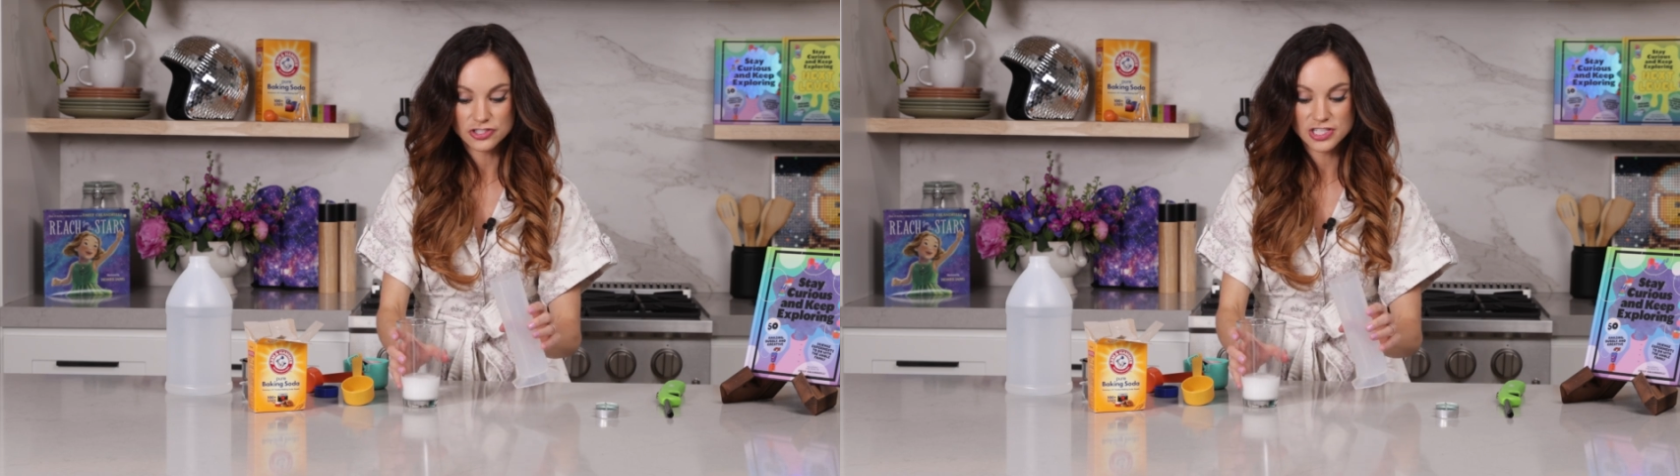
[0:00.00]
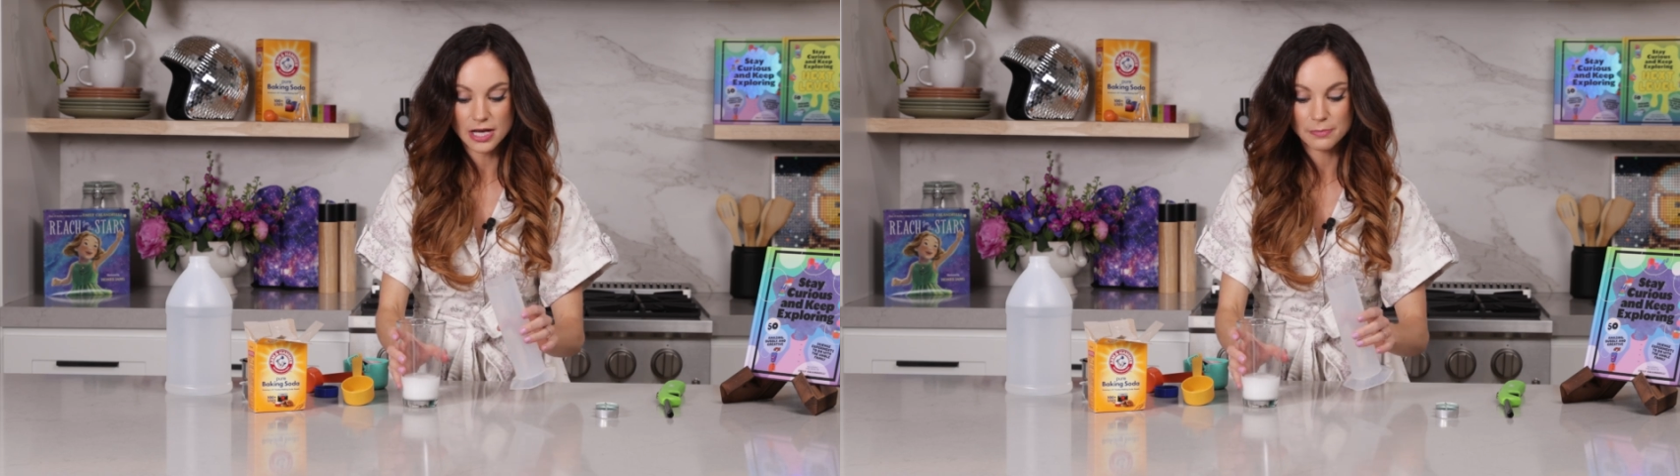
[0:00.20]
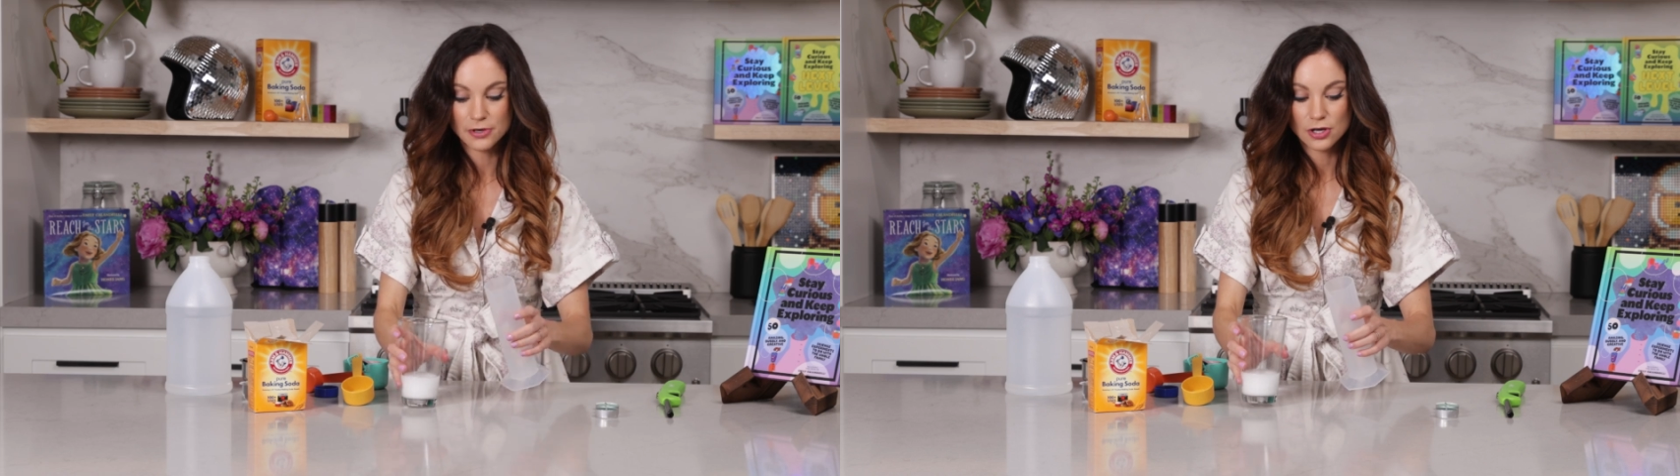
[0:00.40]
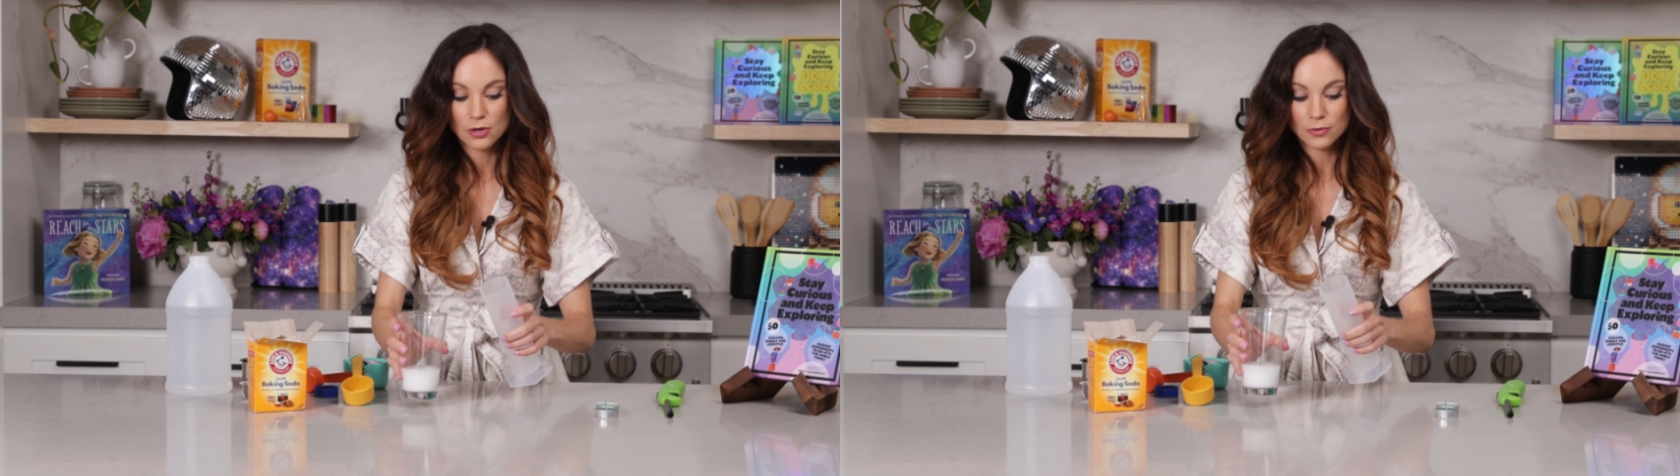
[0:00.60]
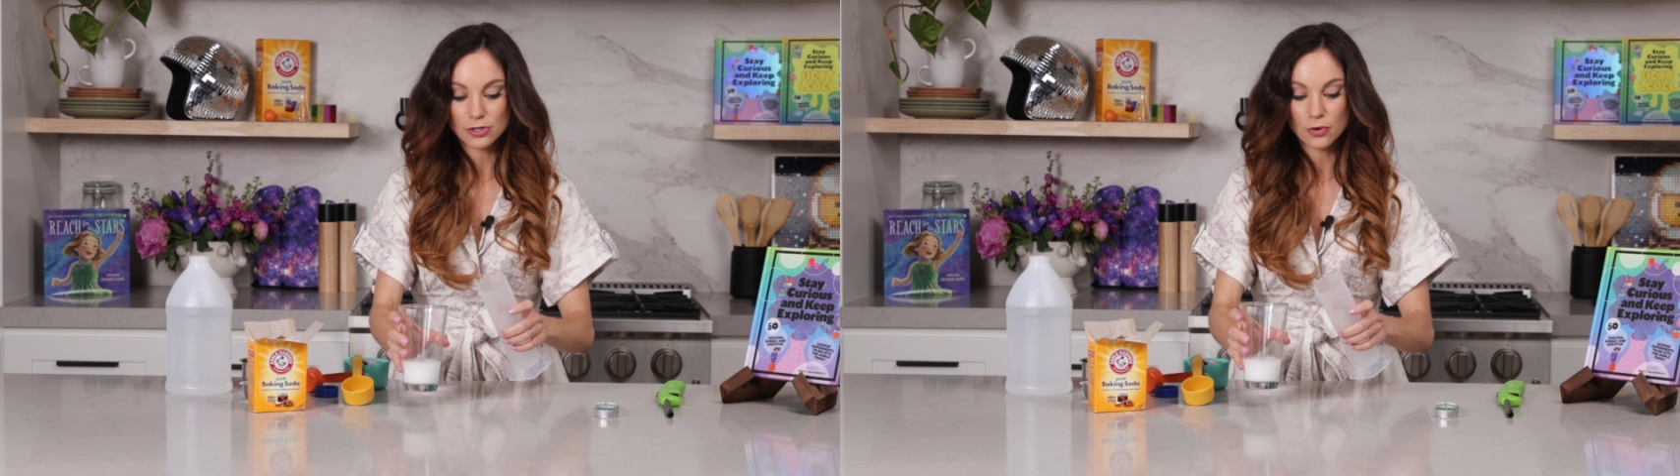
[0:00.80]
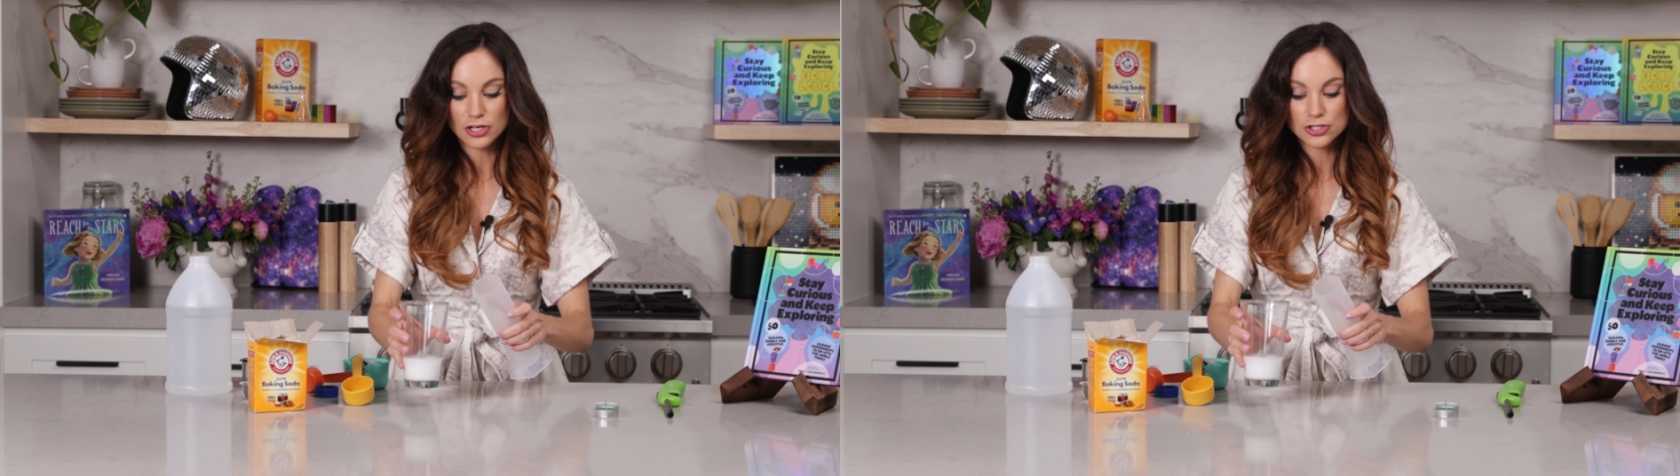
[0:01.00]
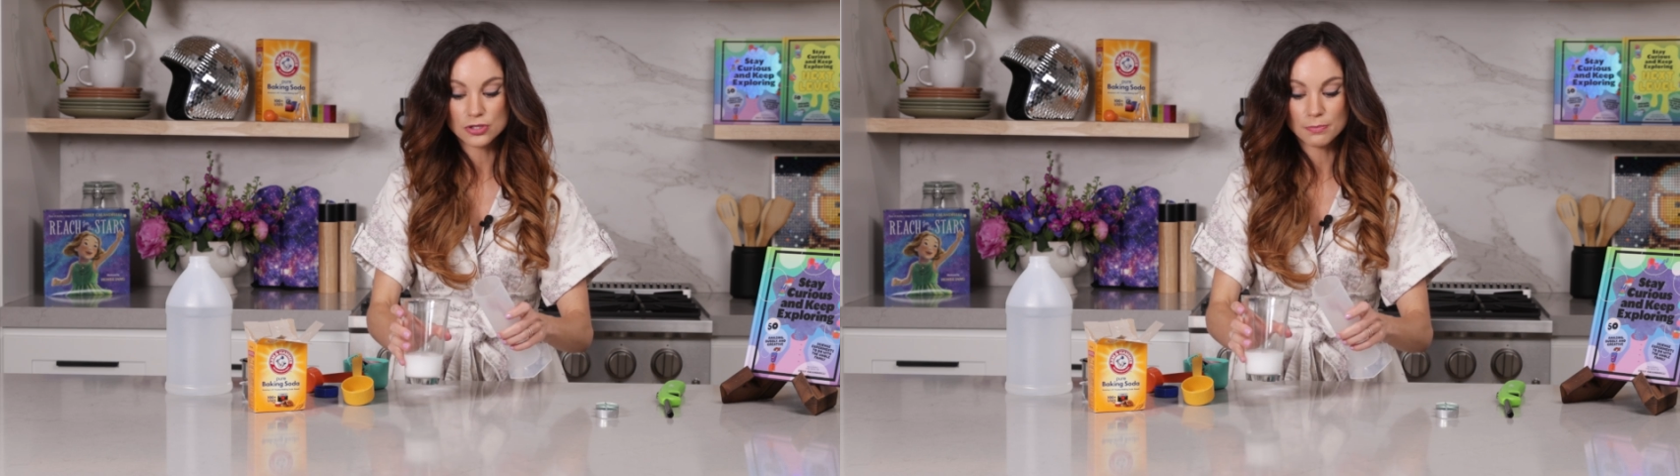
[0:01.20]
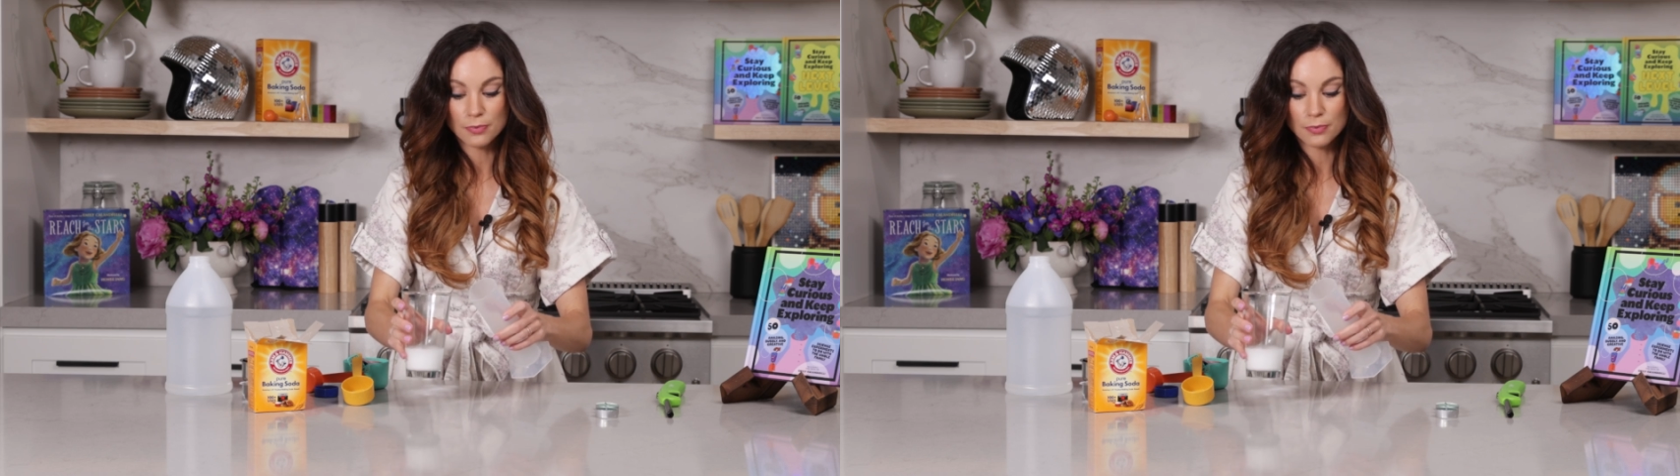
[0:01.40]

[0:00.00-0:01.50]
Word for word: step. We're going to